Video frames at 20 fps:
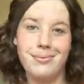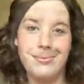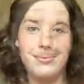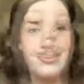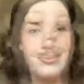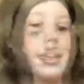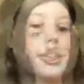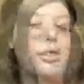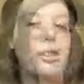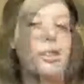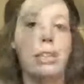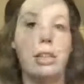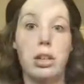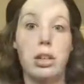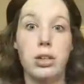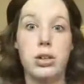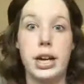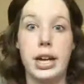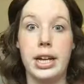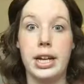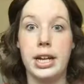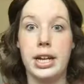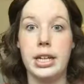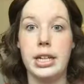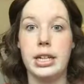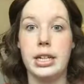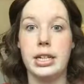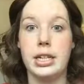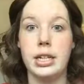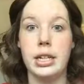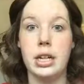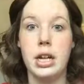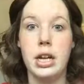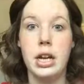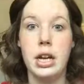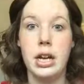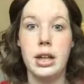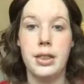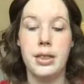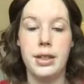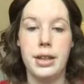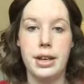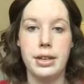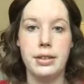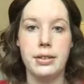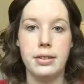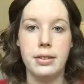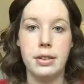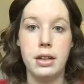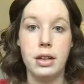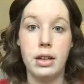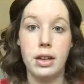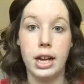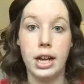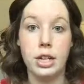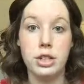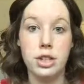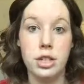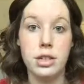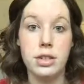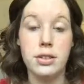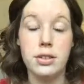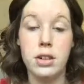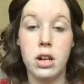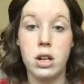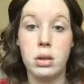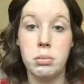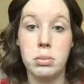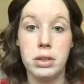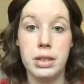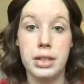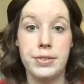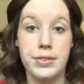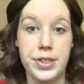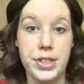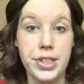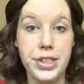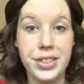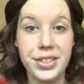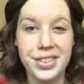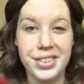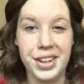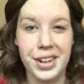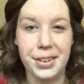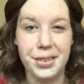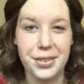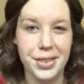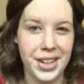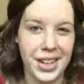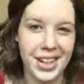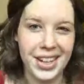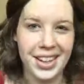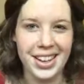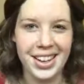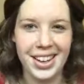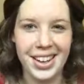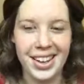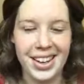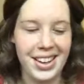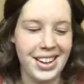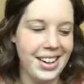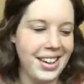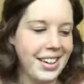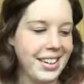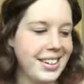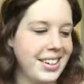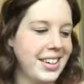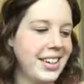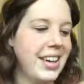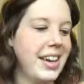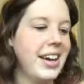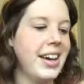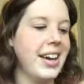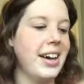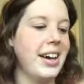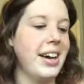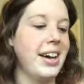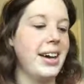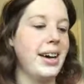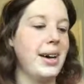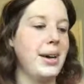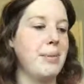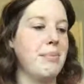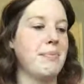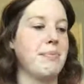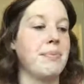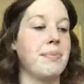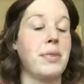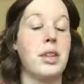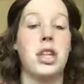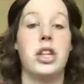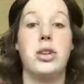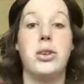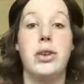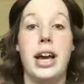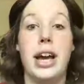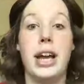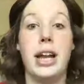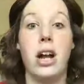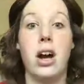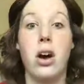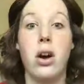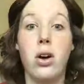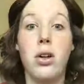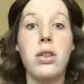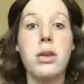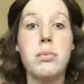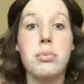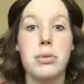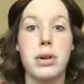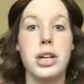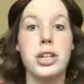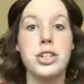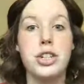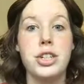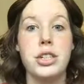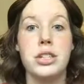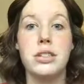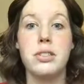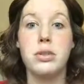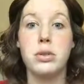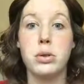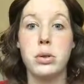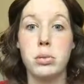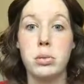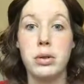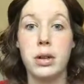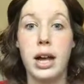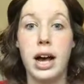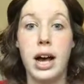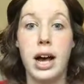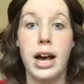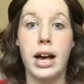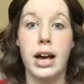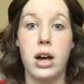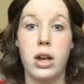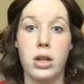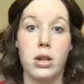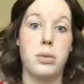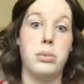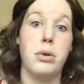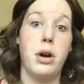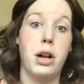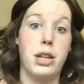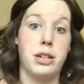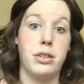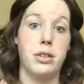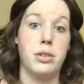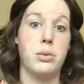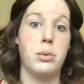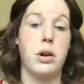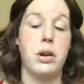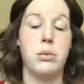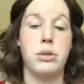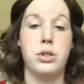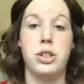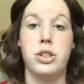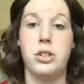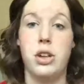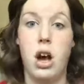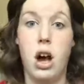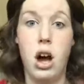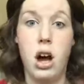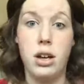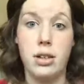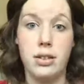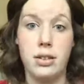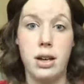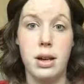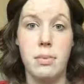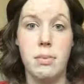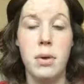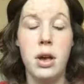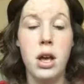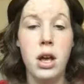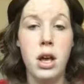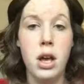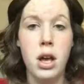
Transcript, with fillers: The next thing that you get in this collection is called Believe in Your Selfie, haha. um, you get all the brushes to apply all the products as well, which is awesome.